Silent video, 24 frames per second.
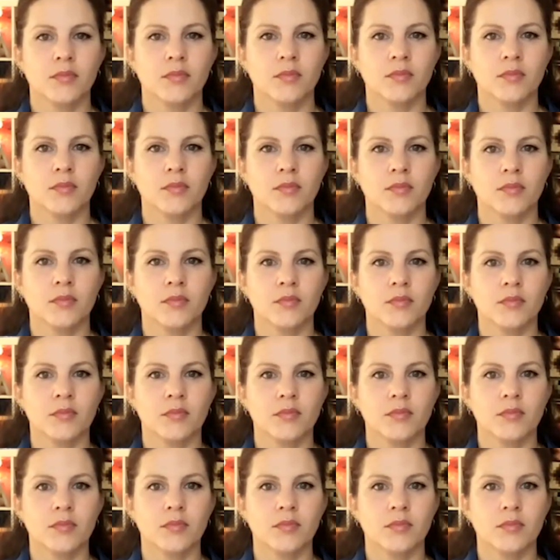
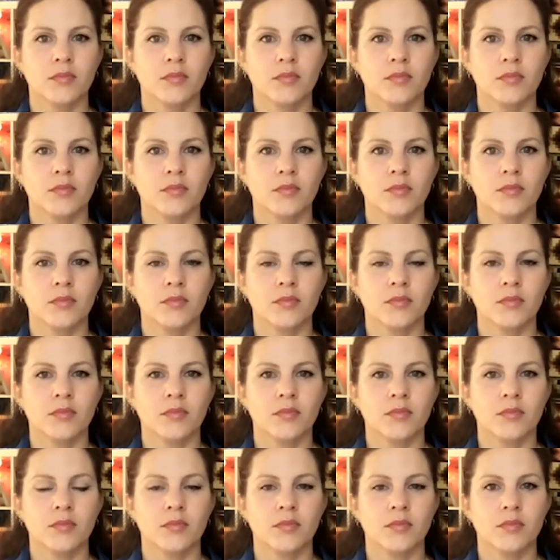
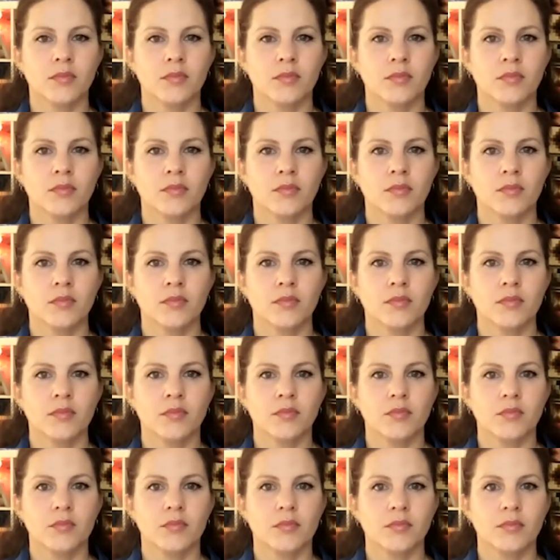
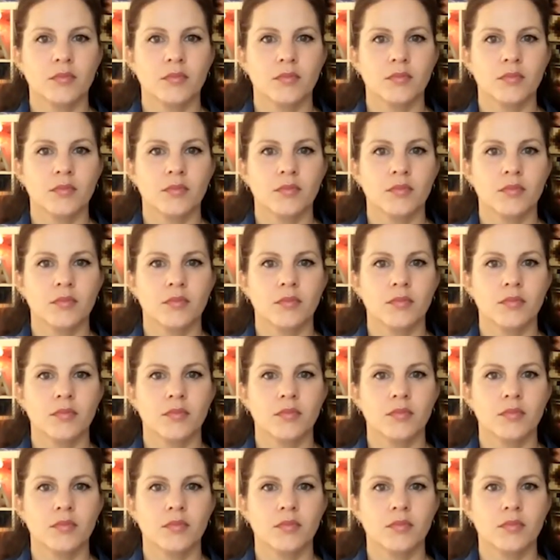
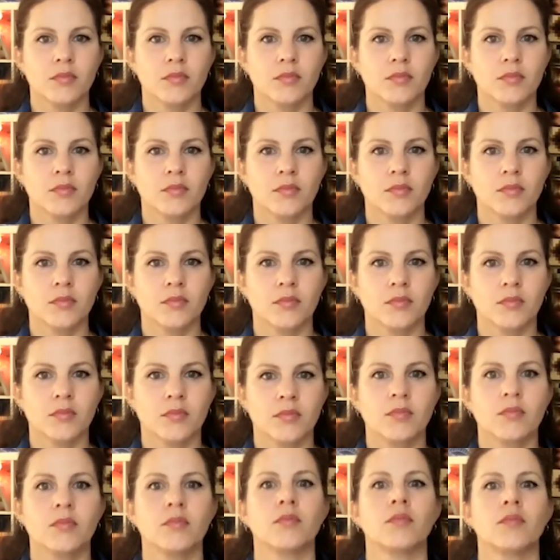
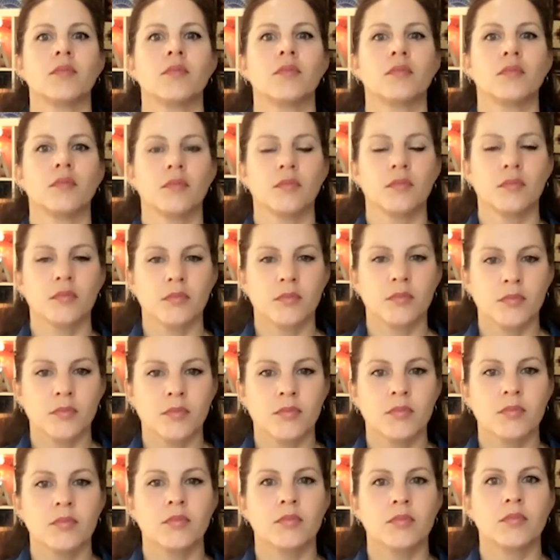
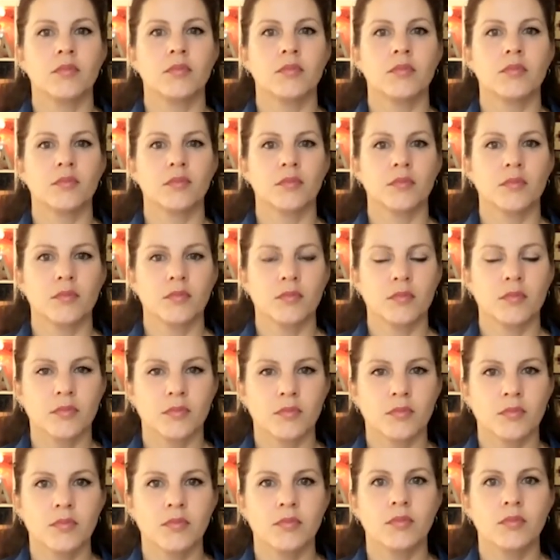
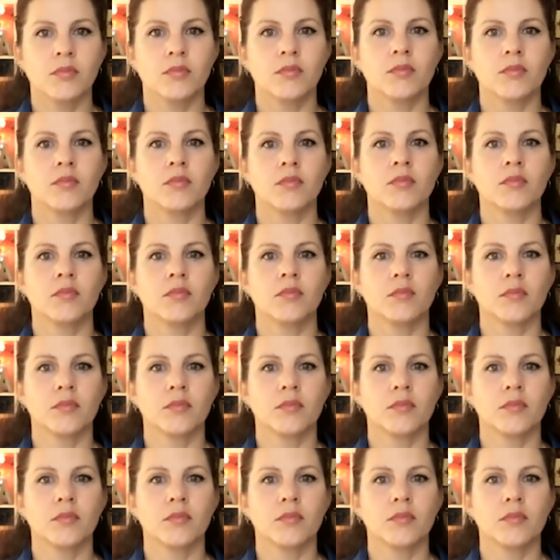[no speech]